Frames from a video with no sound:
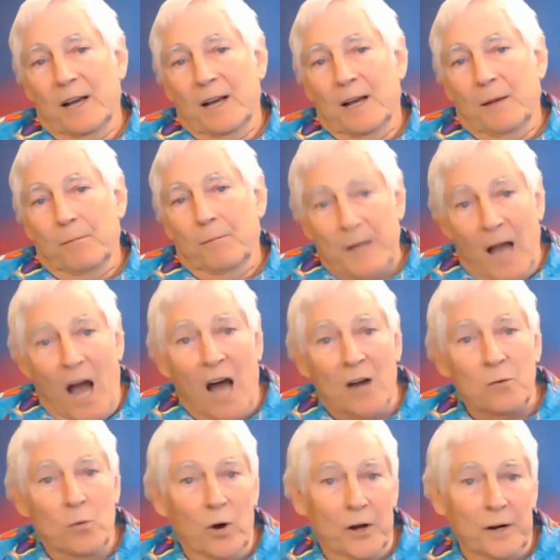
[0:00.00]

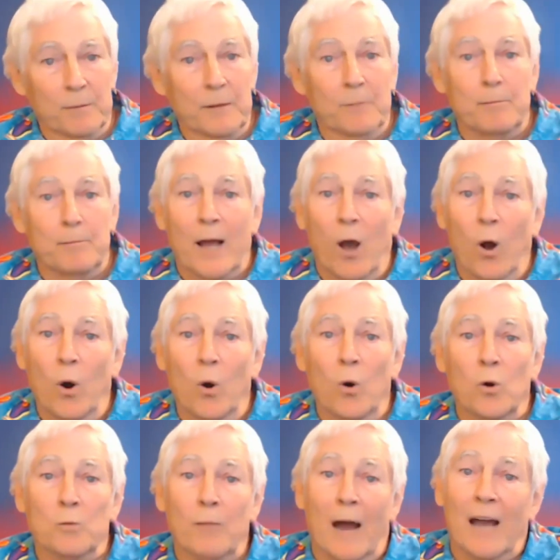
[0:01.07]
Beyond wonderment,
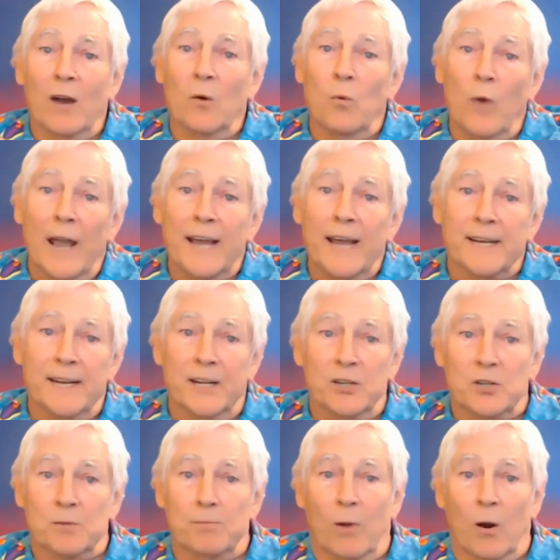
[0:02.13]
behold, my awakening
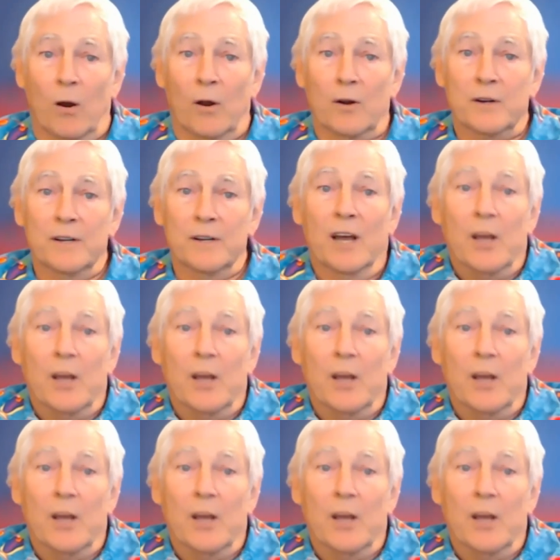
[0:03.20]
sparked.